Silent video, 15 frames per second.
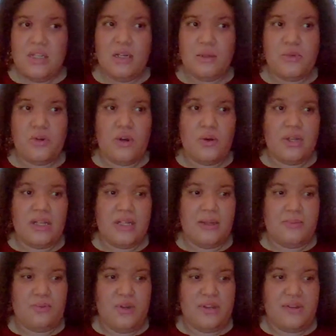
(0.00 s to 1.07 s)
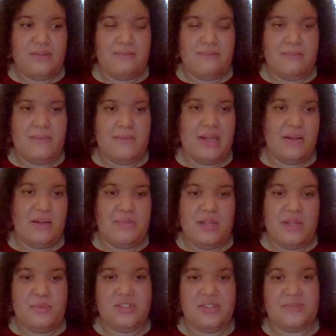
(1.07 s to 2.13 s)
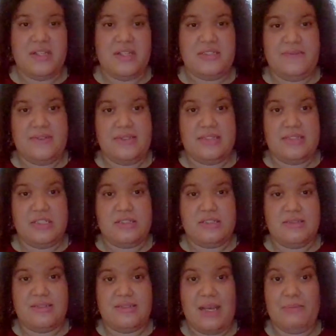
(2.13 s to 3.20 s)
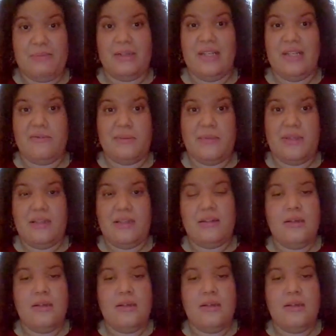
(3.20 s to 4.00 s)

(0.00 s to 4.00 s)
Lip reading: Growing up with many people, especially physicians, not believing me.